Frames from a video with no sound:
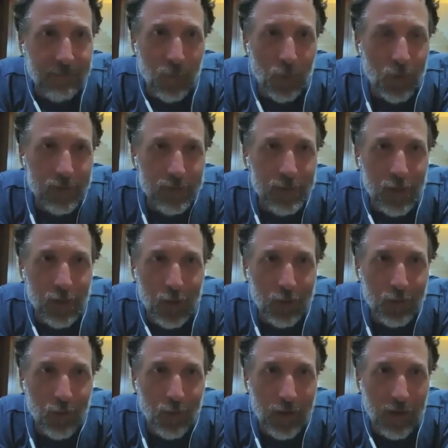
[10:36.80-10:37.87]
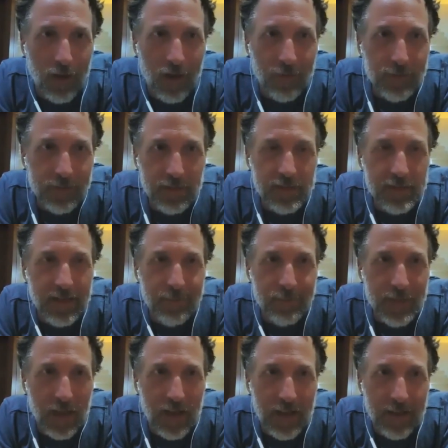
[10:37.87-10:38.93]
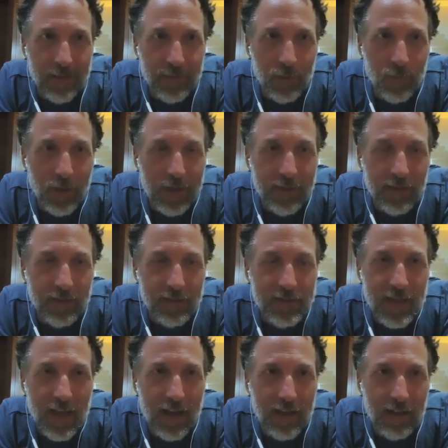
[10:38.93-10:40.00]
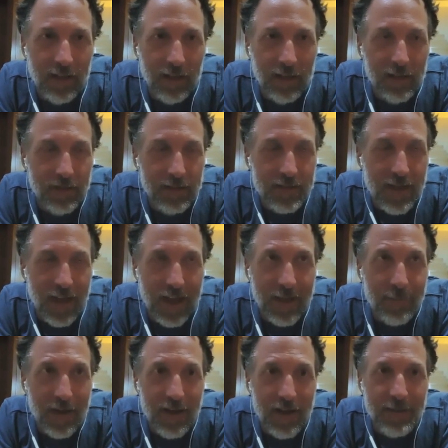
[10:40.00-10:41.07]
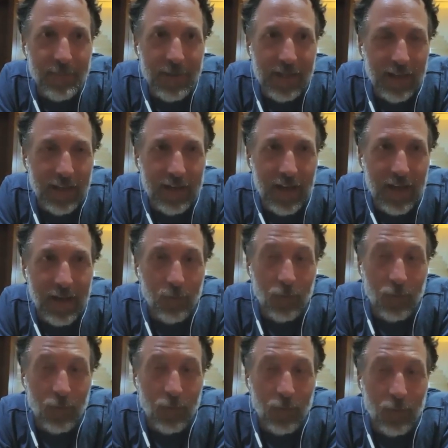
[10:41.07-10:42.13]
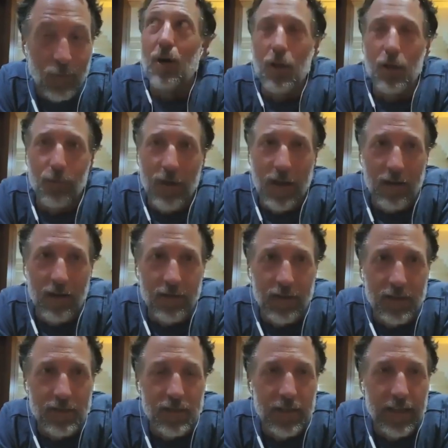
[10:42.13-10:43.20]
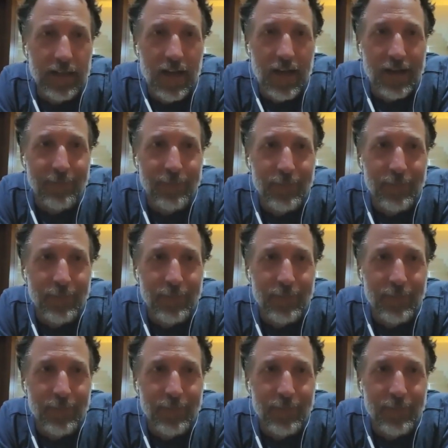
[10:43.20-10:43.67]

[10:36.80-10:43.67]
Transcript: bolts all going off at the same time, the way the sky behind me lit up. Well, the sky all around us lit up.